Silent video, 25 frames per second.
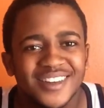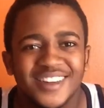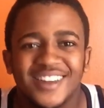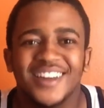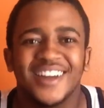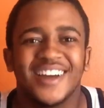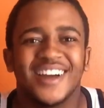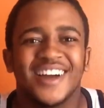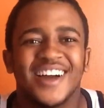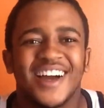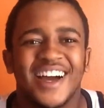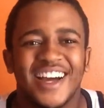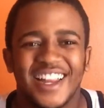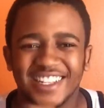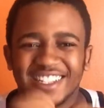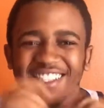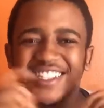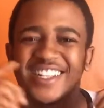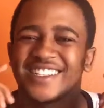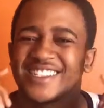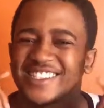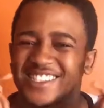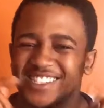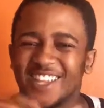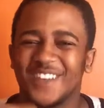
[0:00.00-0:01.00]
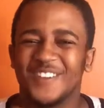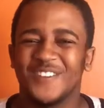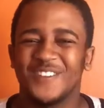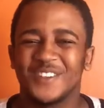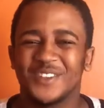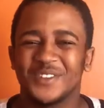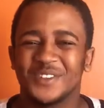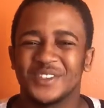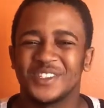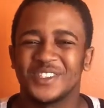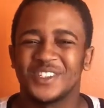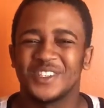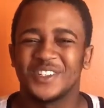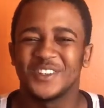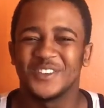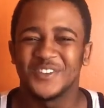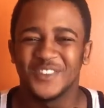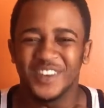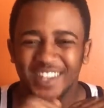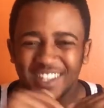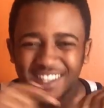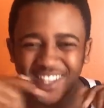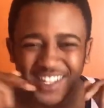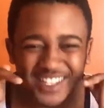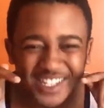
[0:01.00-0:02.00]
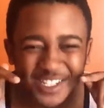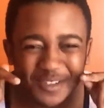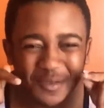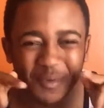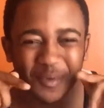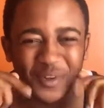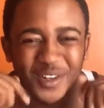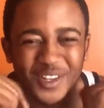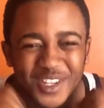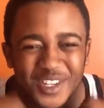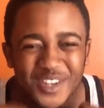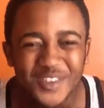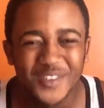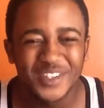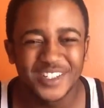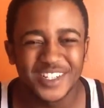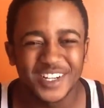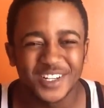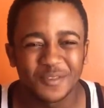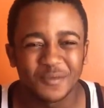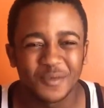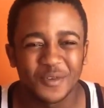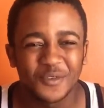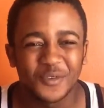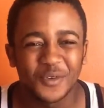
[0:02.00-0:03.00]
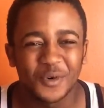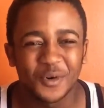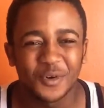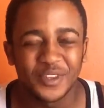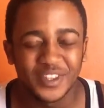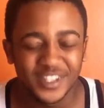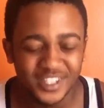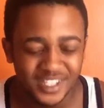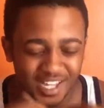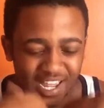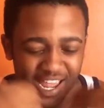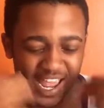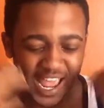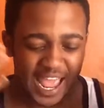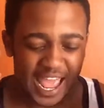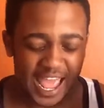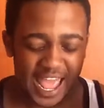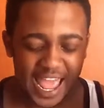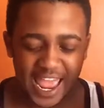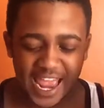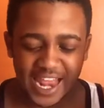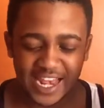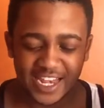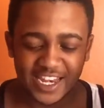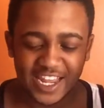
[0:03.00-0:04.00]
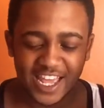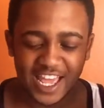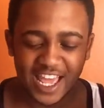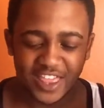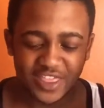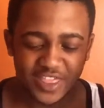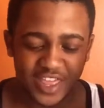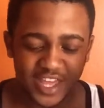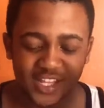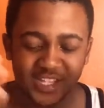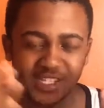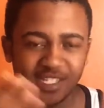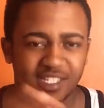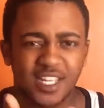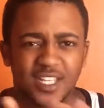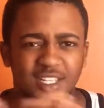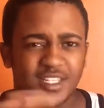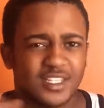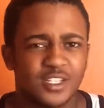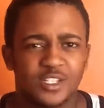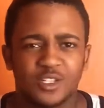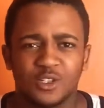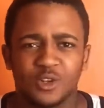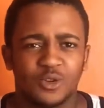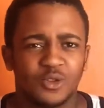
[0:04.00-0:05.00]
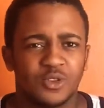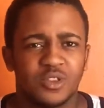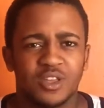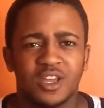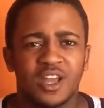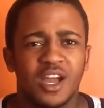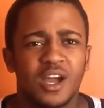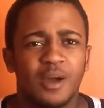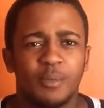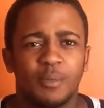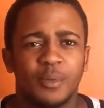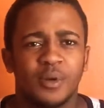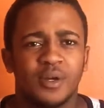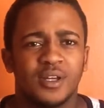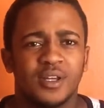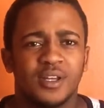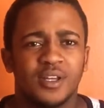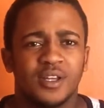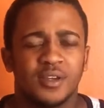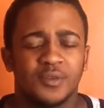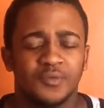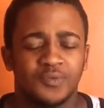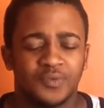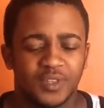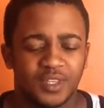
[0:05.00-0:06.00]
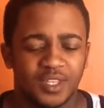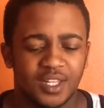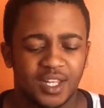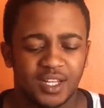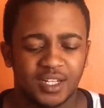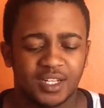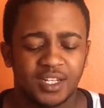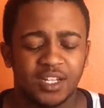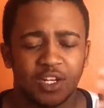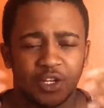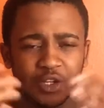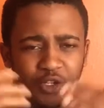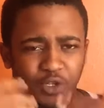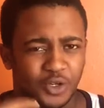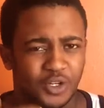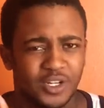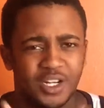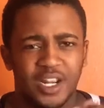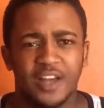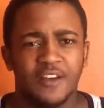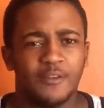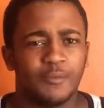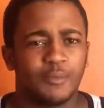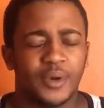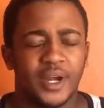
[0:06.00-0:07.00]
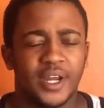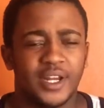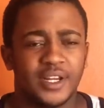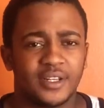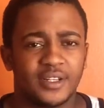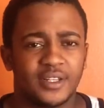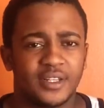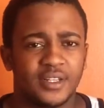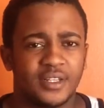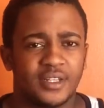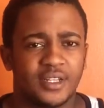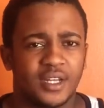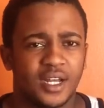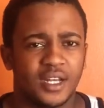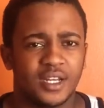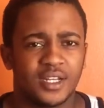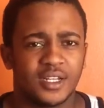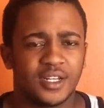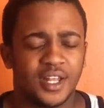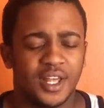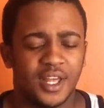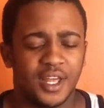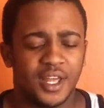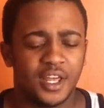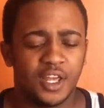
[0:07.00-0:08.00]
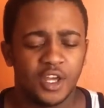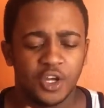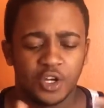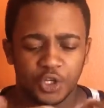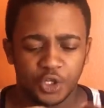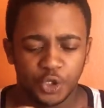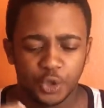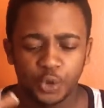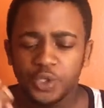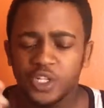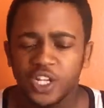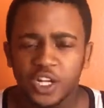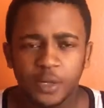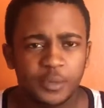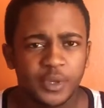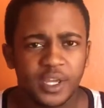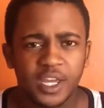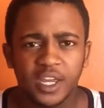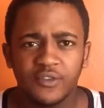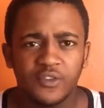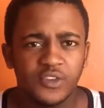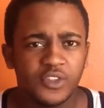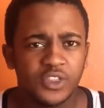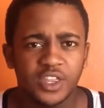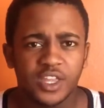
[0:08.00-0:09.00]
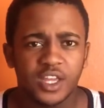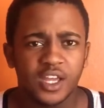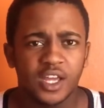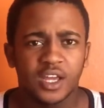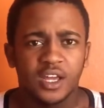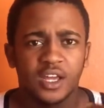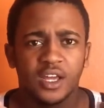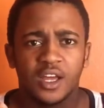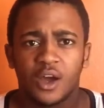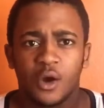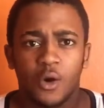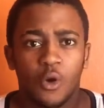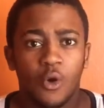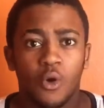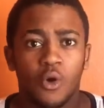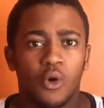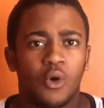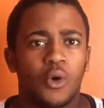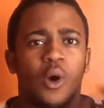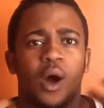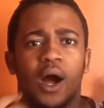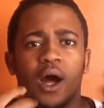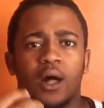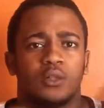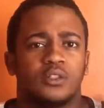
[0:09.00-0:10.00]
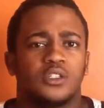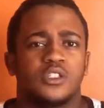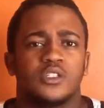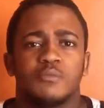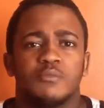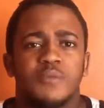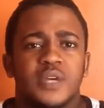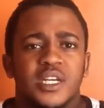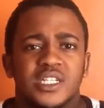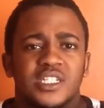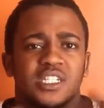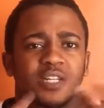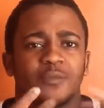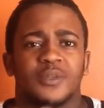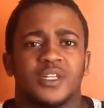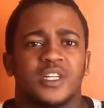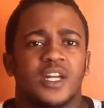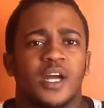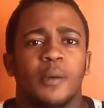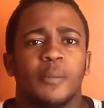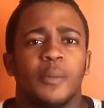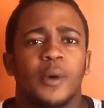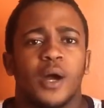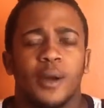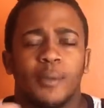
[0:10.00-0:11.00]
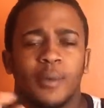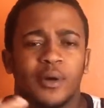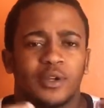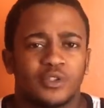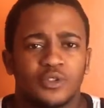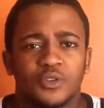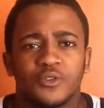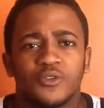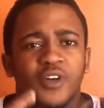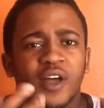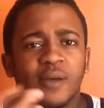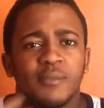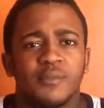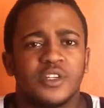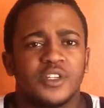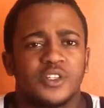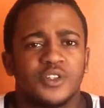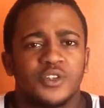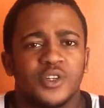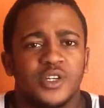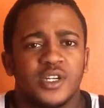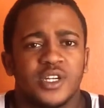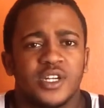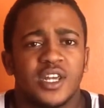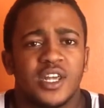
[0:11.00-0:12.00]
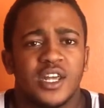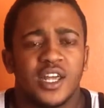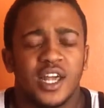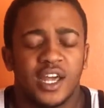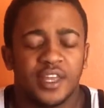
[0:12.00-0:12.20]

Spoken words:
Yeah, I think it's safe to assume that these people knew each other before this. And they set this whole thing up. That you're going to have bright colored hair. You tell me everything or I'll just make something up about your family tree.